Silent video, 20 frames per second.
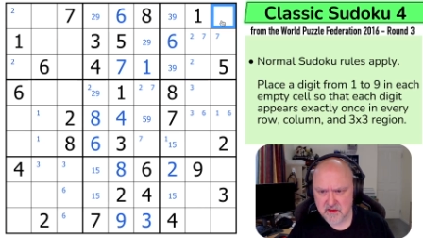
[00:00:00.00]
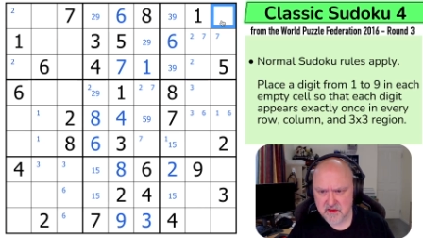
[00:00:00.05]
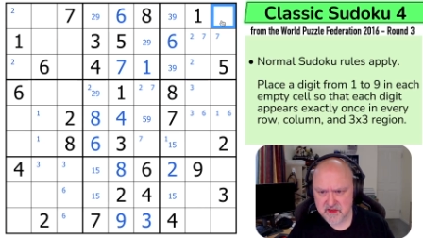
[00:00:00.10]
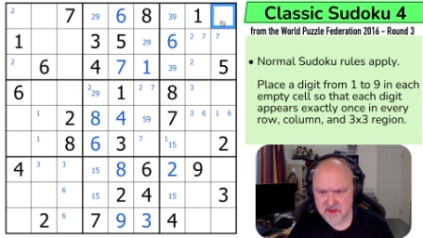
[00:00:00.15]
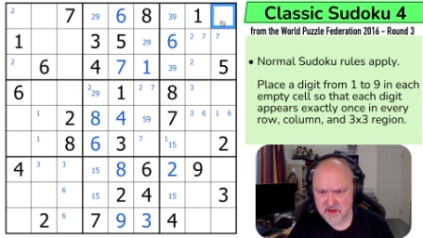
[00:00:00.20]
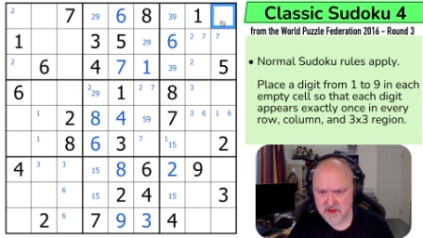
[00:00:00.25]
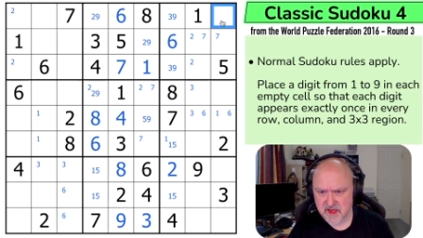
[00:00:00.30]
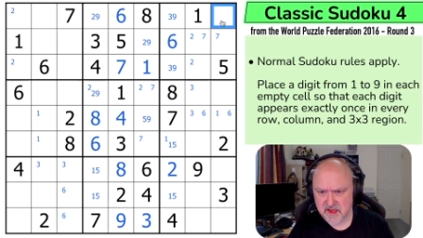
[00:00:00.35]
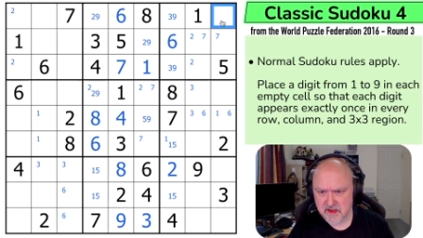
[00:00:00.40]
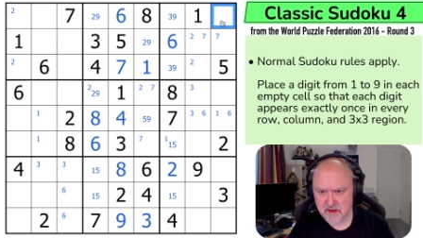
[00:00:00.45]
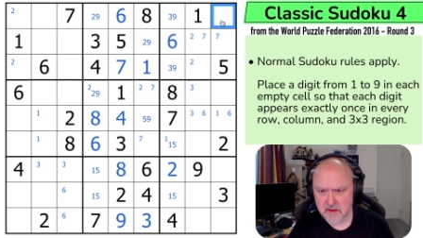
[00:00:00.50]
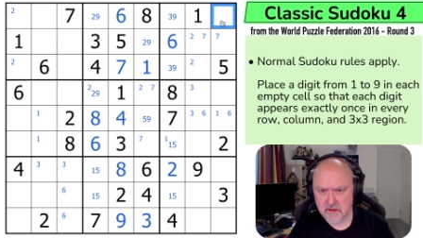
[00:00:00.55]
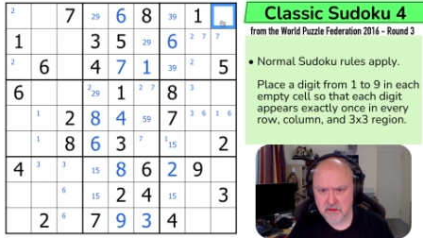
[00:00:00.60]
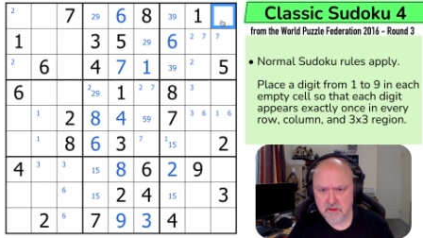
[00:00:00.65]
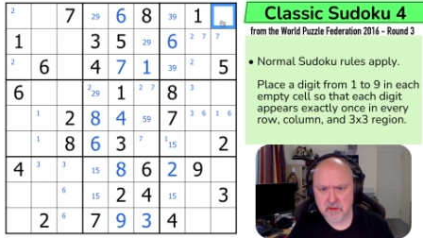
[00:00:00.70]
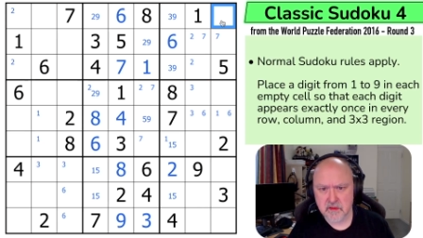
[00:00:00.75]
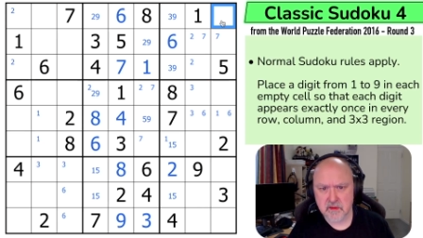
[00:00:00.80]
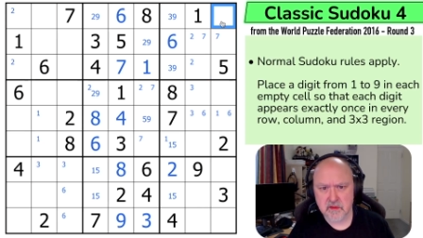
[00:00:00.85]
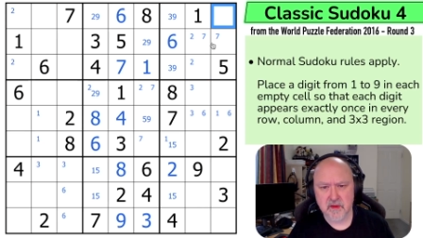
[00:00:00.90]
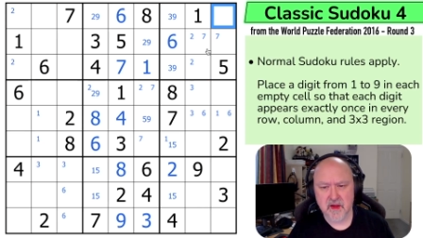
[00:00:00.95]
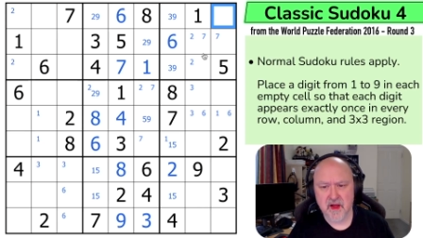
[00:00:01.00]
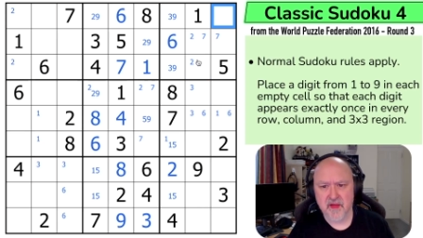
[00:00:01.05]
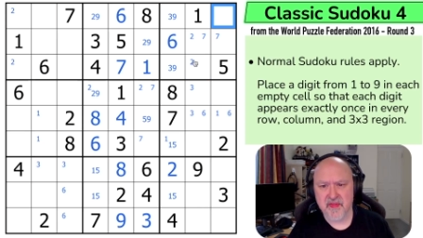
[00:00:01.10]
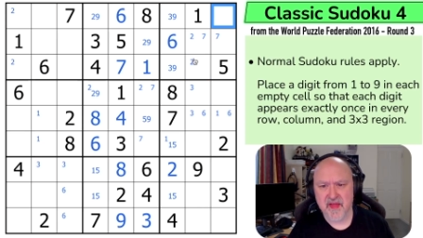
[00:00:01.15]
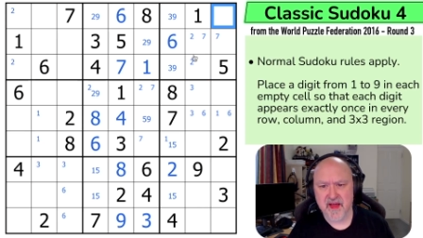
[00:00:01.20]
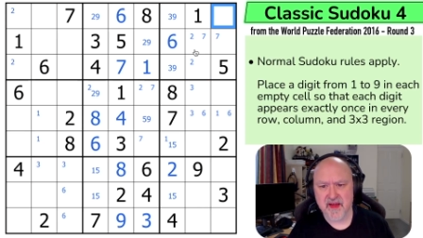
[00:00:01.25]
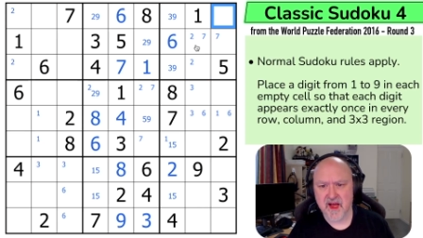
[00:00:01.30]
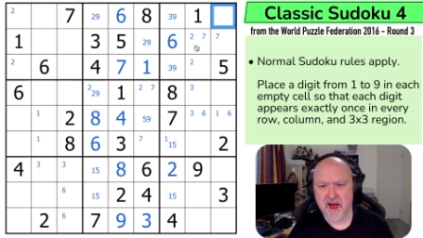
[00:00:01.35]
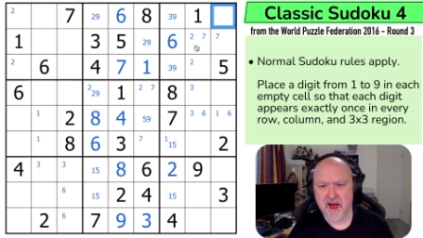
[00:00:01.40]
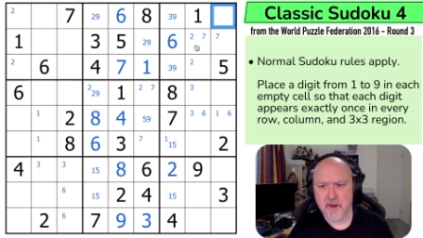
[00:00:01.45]
So that and
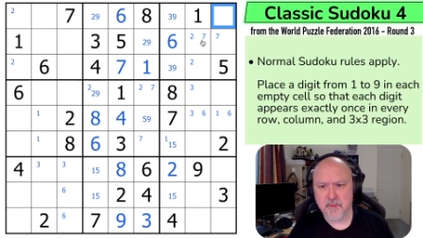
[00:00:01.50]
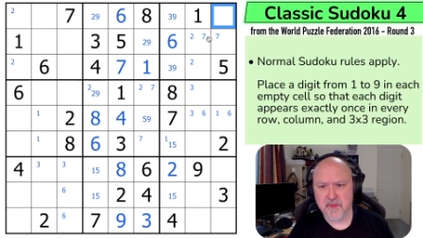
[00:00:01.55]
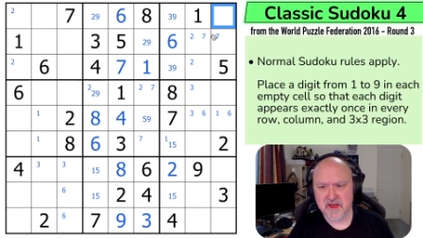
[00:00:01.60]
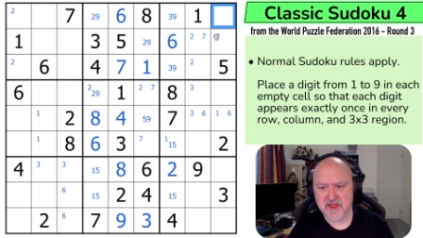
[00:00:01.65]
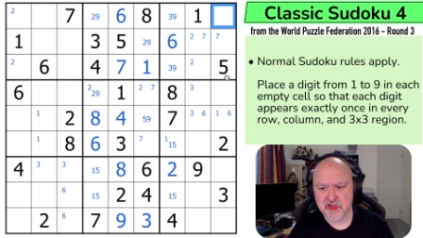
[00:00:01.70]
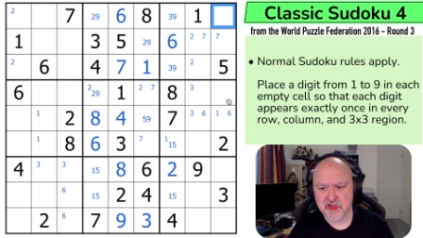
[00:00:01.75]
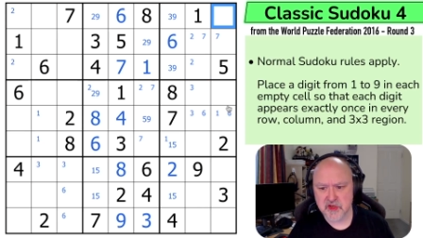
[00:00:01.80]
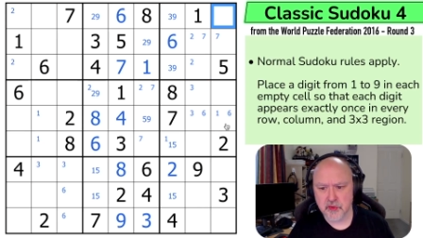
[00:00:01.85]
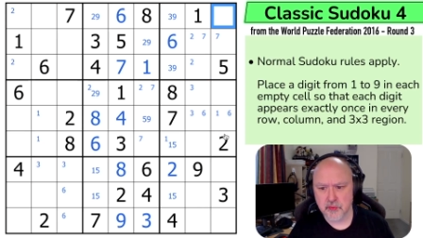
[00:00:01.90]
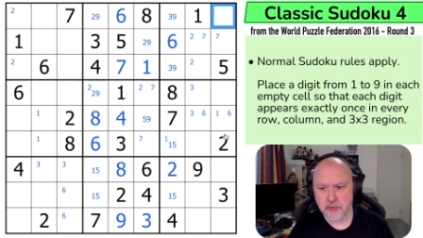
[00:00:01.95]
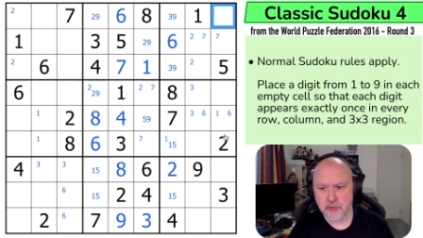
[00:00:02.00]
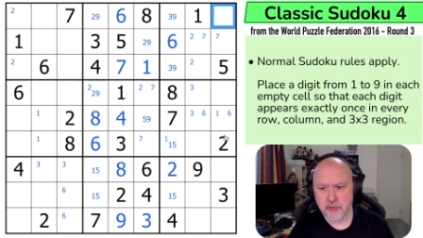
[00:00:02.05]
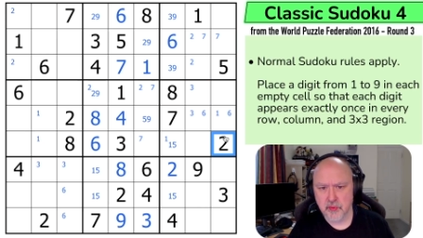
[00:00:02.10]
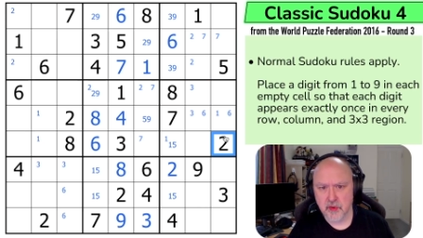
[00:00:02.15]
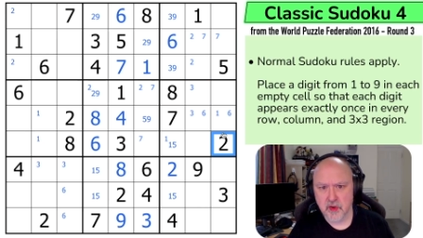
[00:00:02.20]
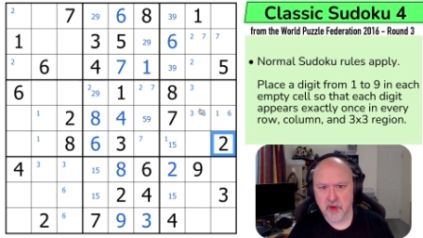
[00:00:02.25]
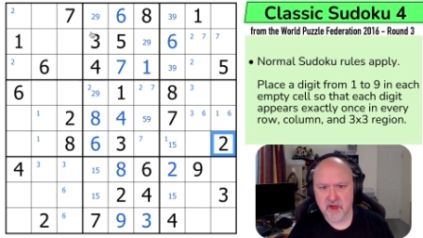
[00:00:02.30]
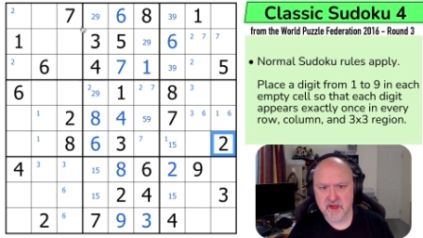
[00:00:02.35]
that can't be two,